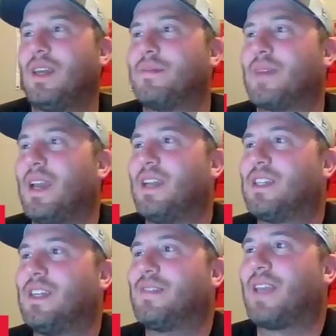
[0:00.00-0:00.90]
MK
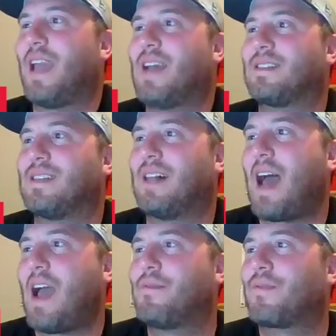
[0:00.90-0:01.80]
Chiefs Cast
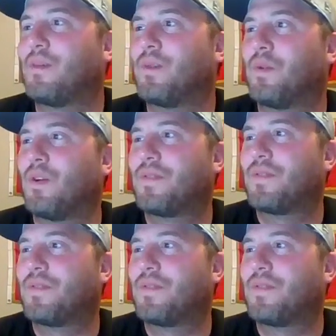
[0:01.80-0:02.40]
live from the Wolf